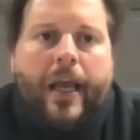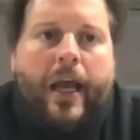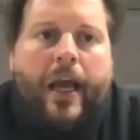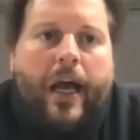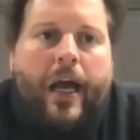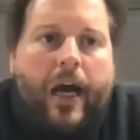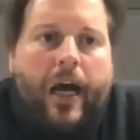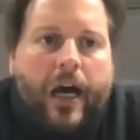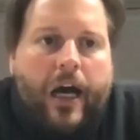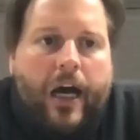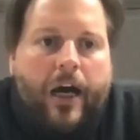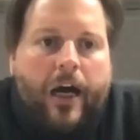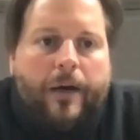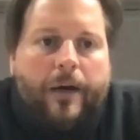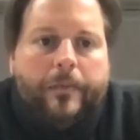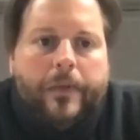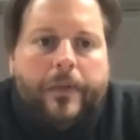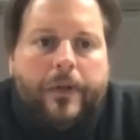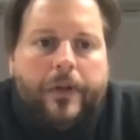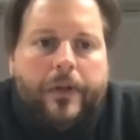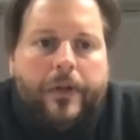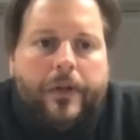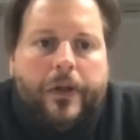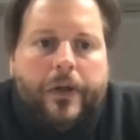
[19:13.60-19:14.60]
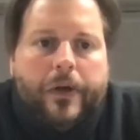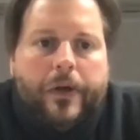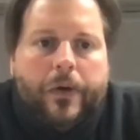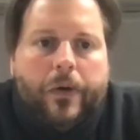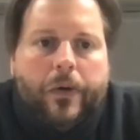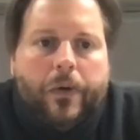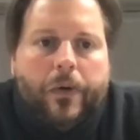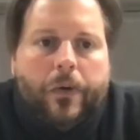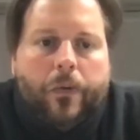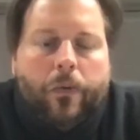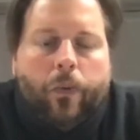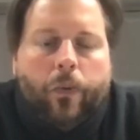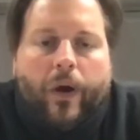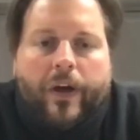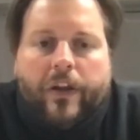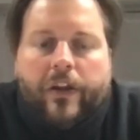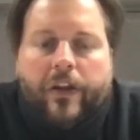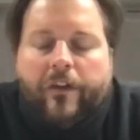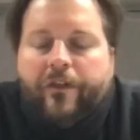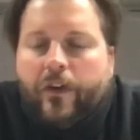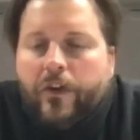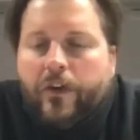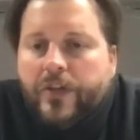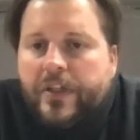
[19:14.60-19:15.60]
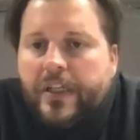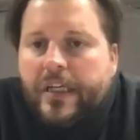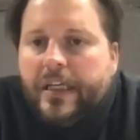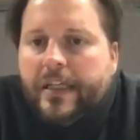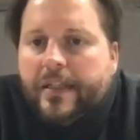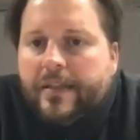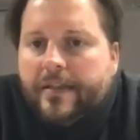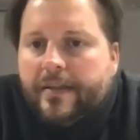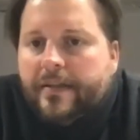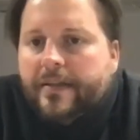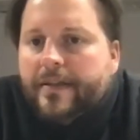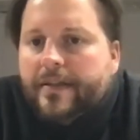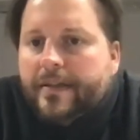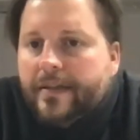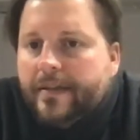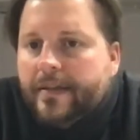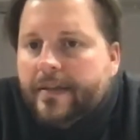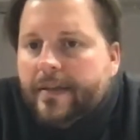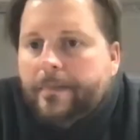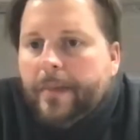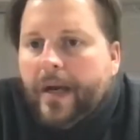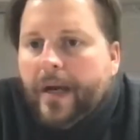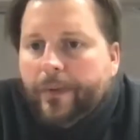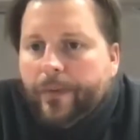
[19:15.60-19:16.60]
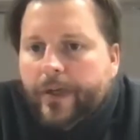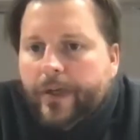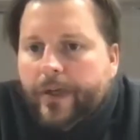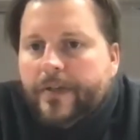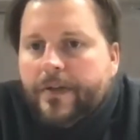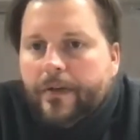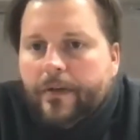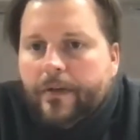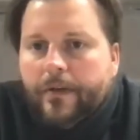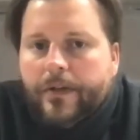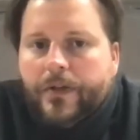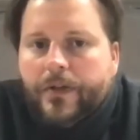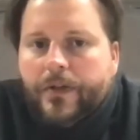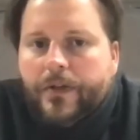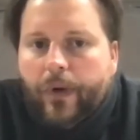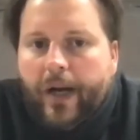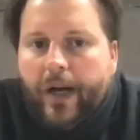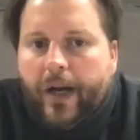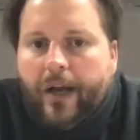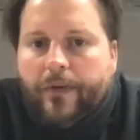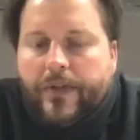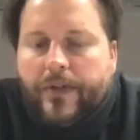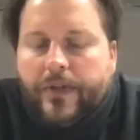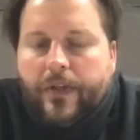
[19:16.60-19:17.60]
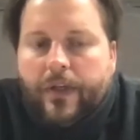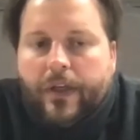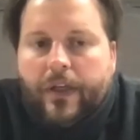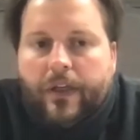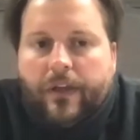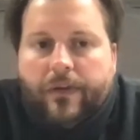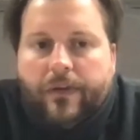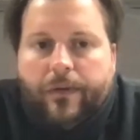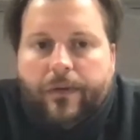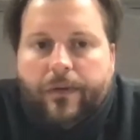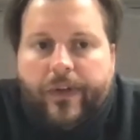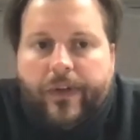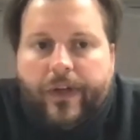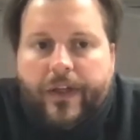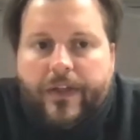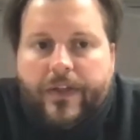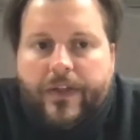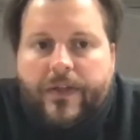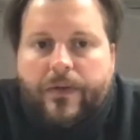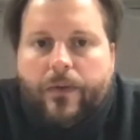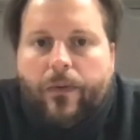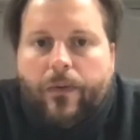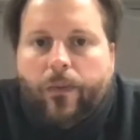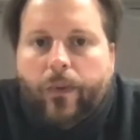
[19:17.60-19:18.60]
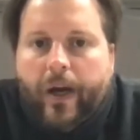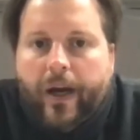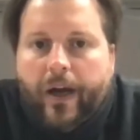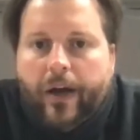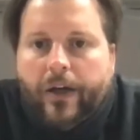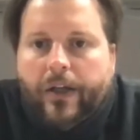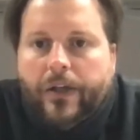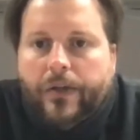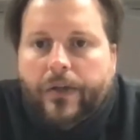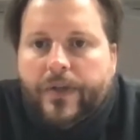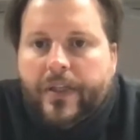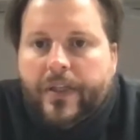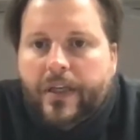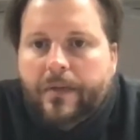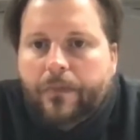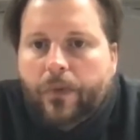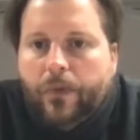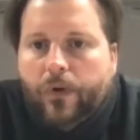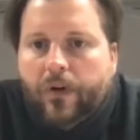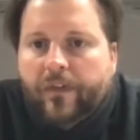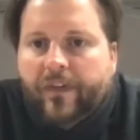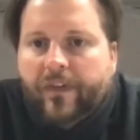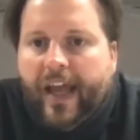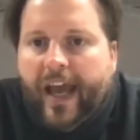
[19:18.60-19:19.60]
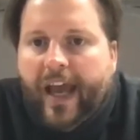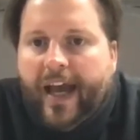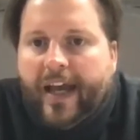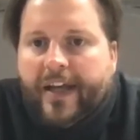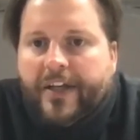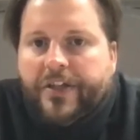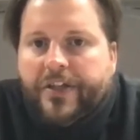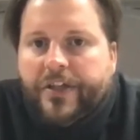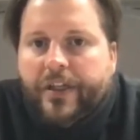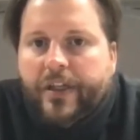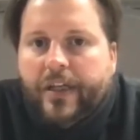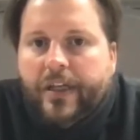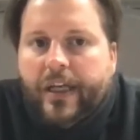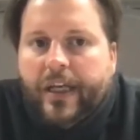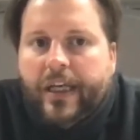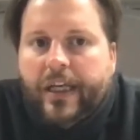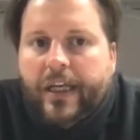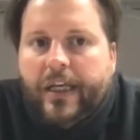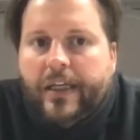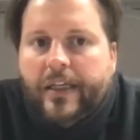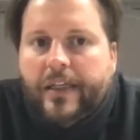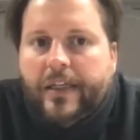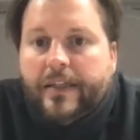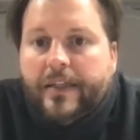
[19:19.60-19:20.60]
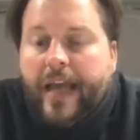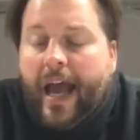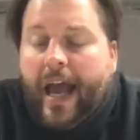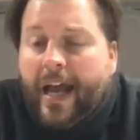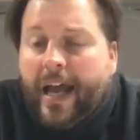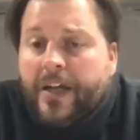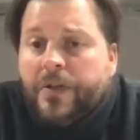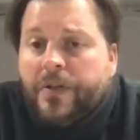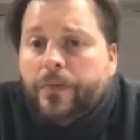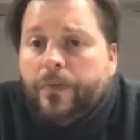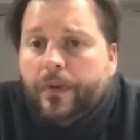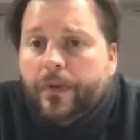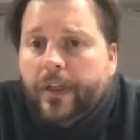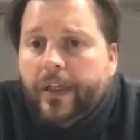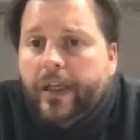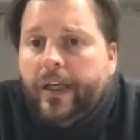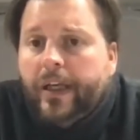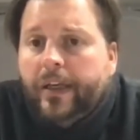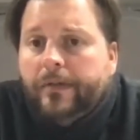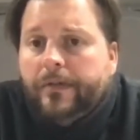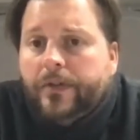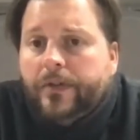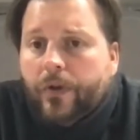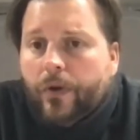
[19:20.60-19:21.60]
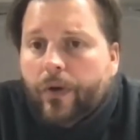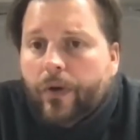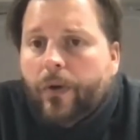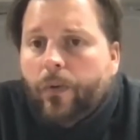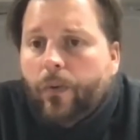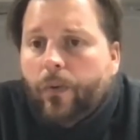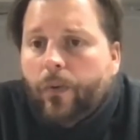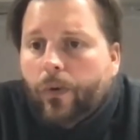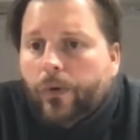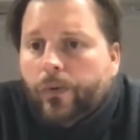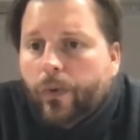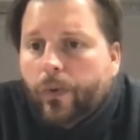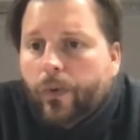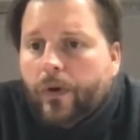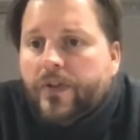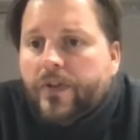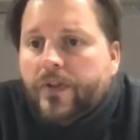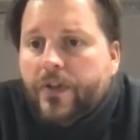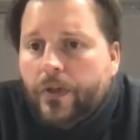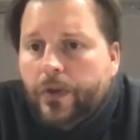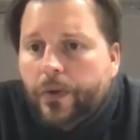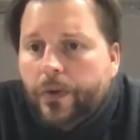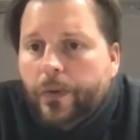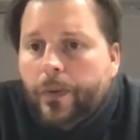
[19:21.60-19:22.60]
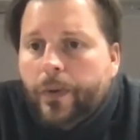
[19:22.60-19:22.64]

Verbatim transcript: Um, one of the first instances in my research when I was looking through this where you see more of the action is actually during World War II